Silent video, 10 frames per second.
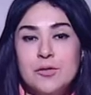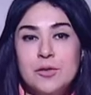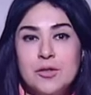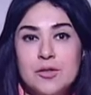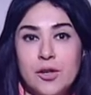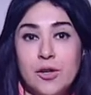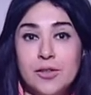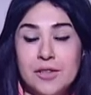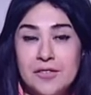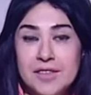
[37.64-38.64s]
of Windows and
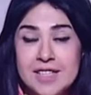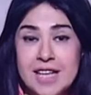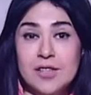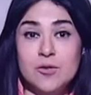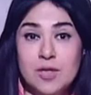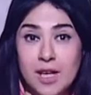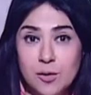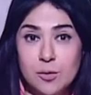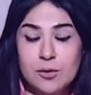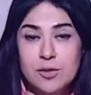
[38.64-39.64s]
Current Affairs. And
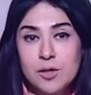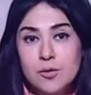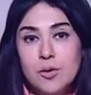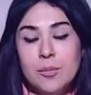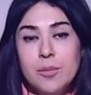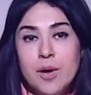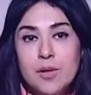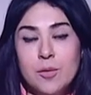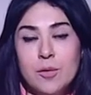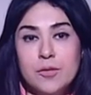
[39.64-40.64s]
today you continue to
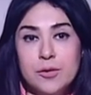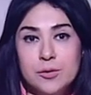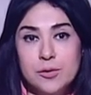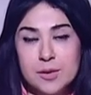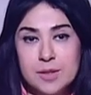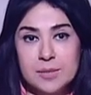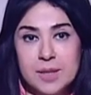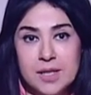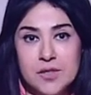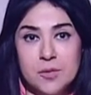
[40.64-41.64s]
embark over tourism
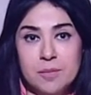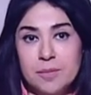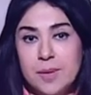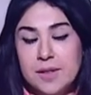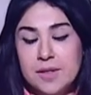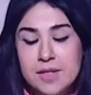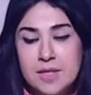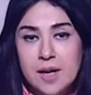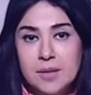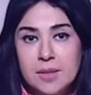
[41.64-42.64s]
in Egypt, but
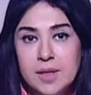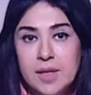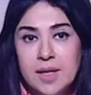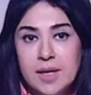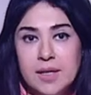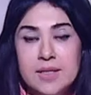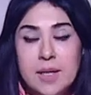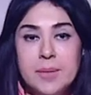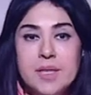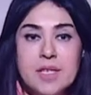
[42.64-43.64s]
this time it's
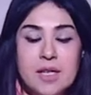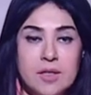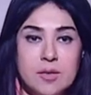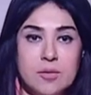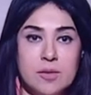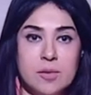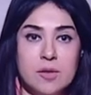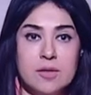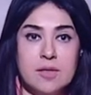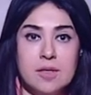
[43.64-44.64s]
amazing news
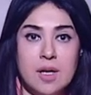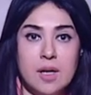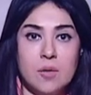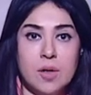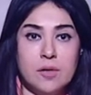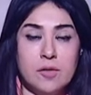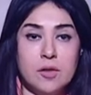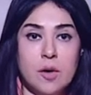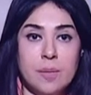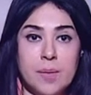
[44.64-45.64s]
because one of
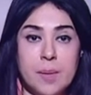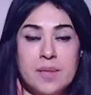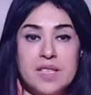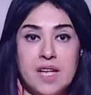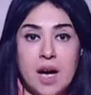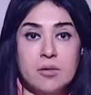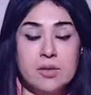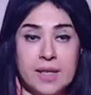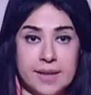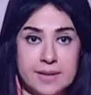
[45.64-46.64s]
the top media
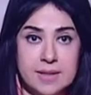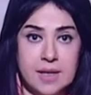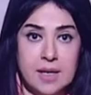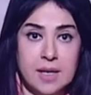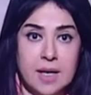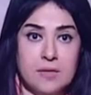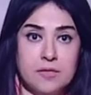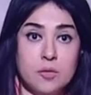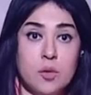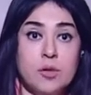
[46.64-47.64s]
outlets
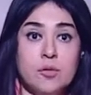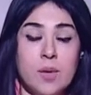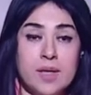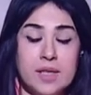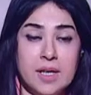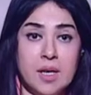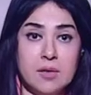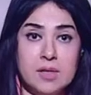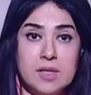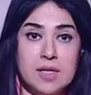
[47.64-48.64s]
have worldwide
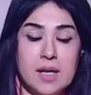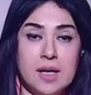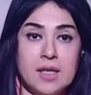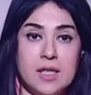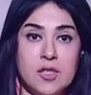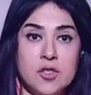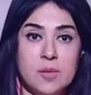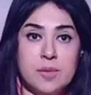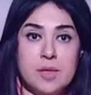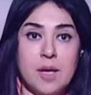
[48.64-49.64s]
announced
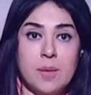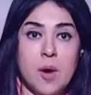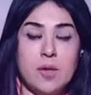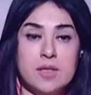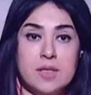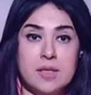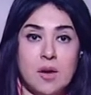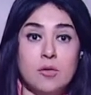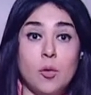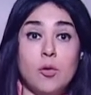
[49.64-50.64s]
Egypt amongst
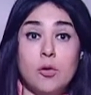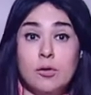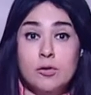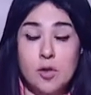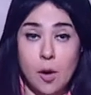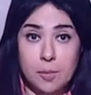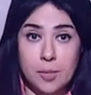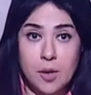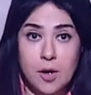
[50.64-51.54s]
or on top